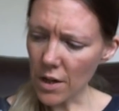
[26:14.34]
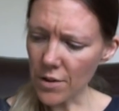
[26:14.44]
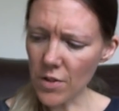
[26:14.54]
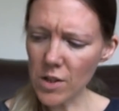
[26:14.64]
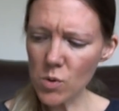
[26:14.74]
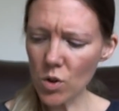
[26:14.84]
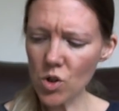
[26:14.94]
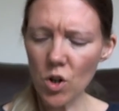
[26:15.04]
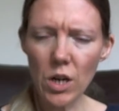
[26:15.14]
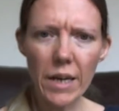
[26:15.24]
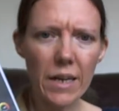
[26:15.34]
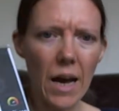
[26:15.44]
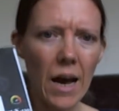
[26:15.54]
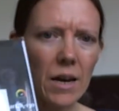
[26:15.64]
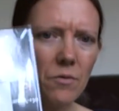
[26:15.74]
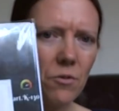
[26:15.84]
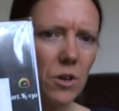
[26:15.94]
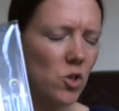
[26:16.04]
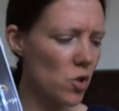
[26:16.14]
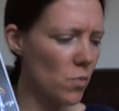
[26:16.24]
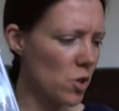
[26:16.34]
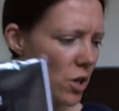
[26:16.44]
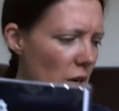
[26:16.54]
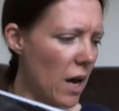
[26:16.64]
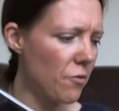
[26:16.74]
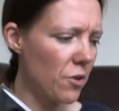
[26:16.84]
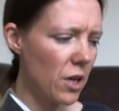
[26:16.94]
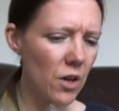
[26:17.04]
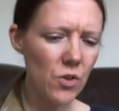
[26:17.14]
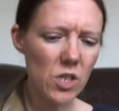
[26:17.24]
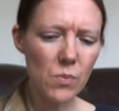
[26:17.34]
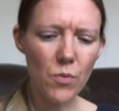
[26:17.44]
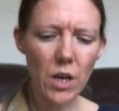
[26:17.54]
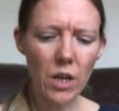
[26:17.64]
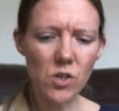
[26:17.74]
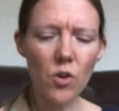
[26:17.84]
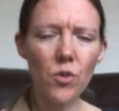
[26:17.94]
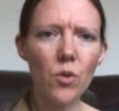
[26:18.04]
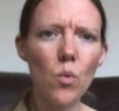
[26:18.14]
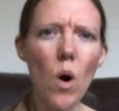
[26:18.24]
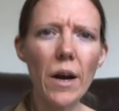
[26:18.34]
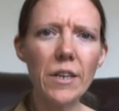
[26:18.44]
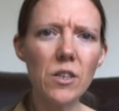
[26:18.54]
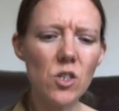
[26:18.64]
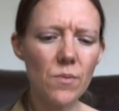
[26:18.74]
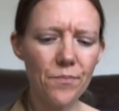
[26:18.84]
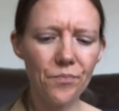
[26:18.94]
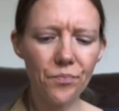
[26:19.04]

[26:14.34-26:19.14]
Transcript: I think this one's on like an ivory, the summer's on an ivory and the spring is on white,